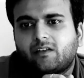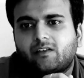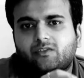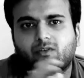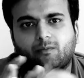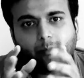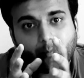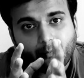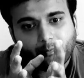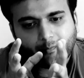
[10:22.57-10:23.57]
So
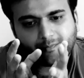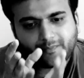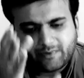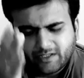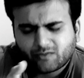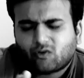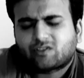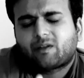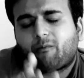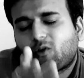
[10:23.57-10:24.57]
this
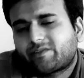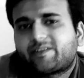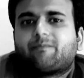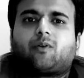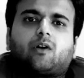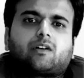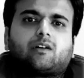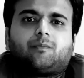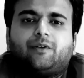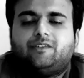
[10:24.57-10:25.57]
was the most
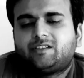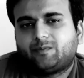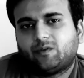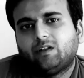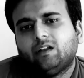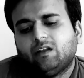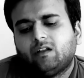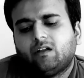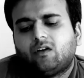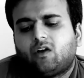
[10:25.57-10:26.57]
important principle
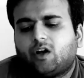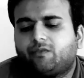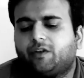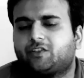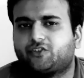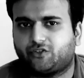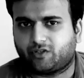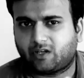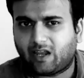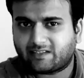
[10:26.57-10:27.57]
on which
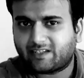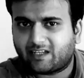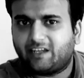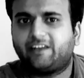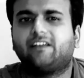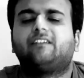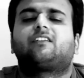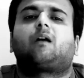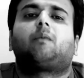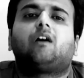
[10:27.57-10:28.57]
classical Indian
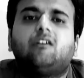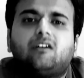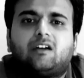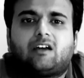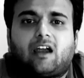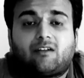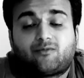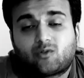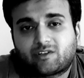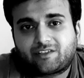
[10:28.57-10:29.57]
drama had
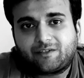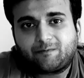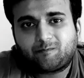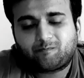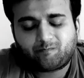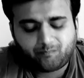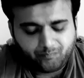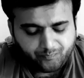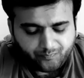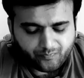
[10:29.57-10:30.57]
focused.
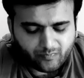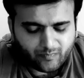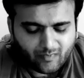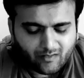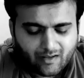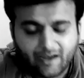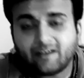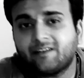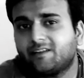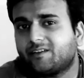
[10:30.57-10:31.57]

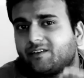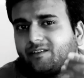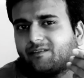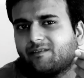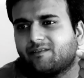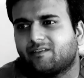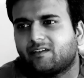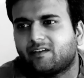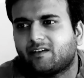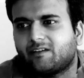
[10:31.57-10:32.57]
And
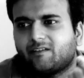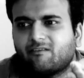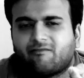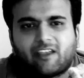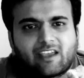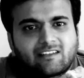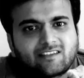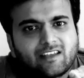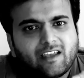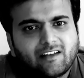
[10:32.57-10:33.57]
we can
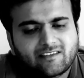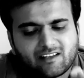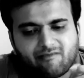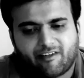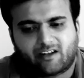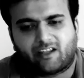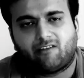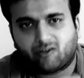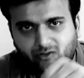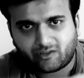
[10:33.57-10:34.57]
see its effect
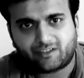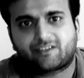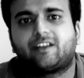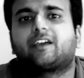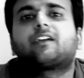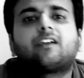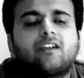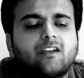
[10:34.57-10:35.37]
even to this day.